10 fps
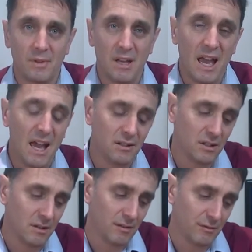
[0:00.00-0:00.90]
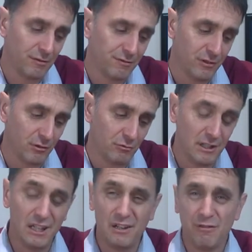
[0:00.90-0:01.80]
And for
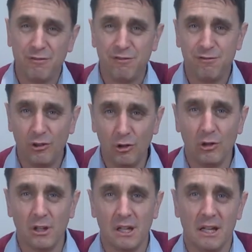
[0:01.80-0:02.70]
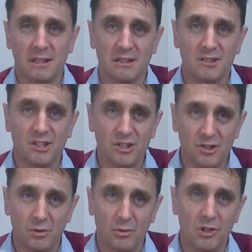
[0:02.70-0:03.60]
really full
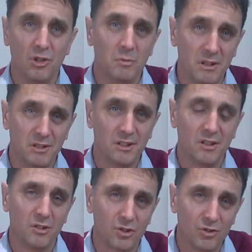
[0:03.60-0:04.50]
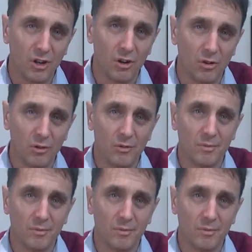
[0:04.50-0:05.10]
digital humidity control,